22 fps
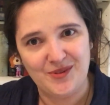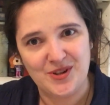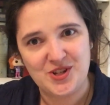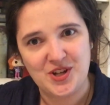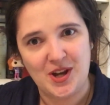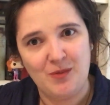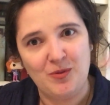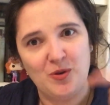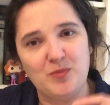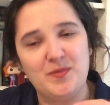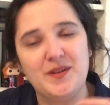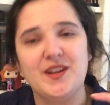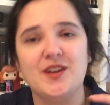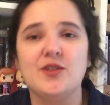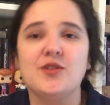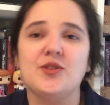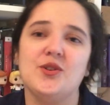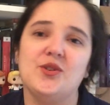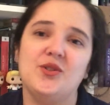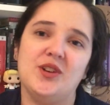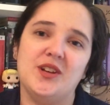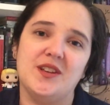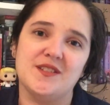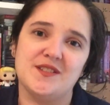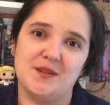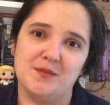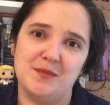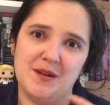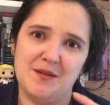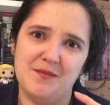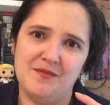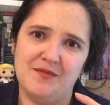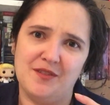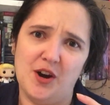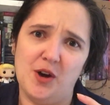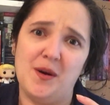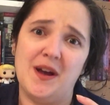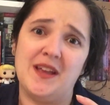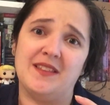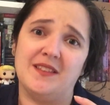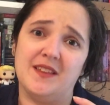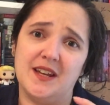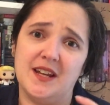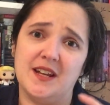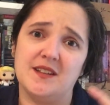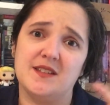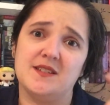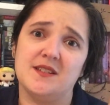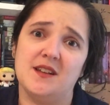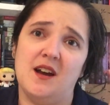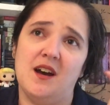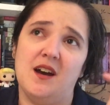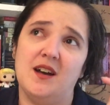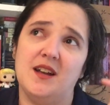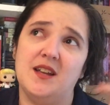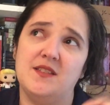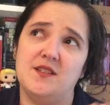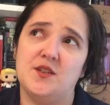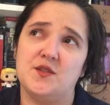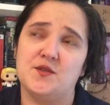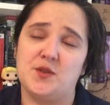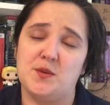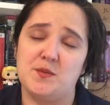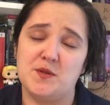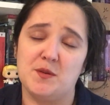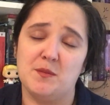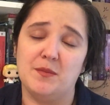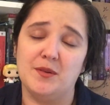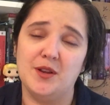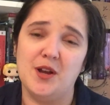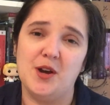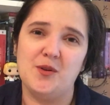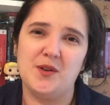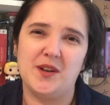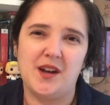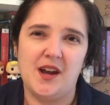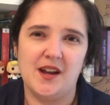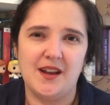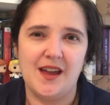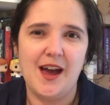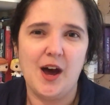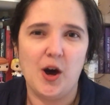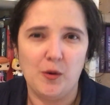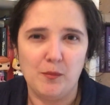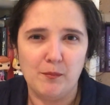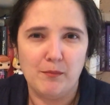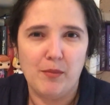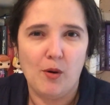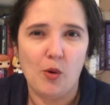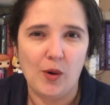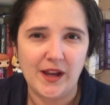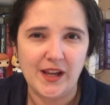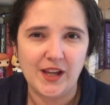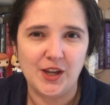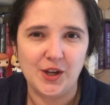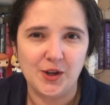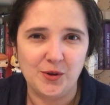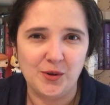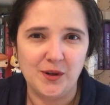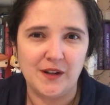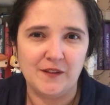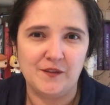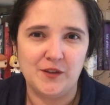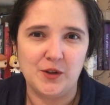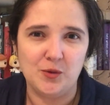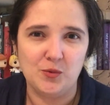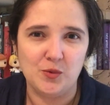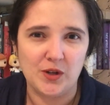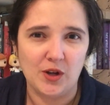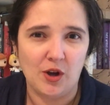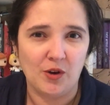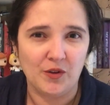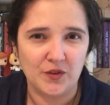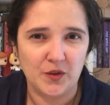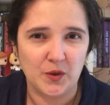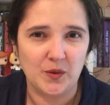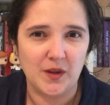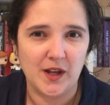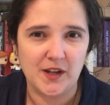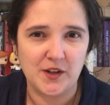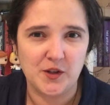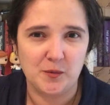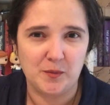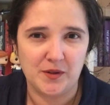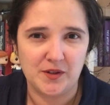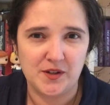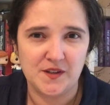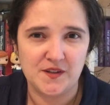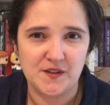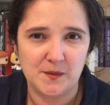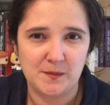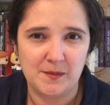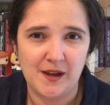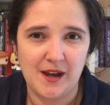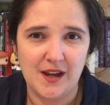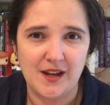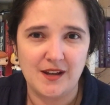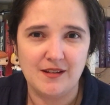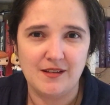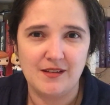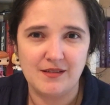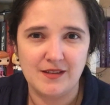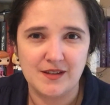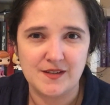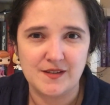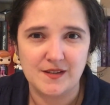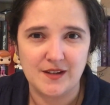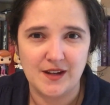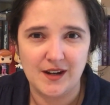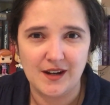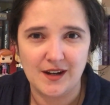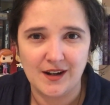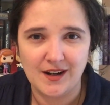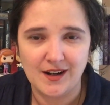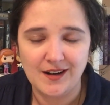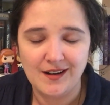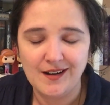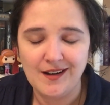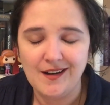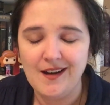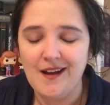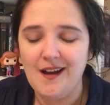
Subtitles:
which I will be including some info and links in the description below to kind of help point you if you would also like to participate this year.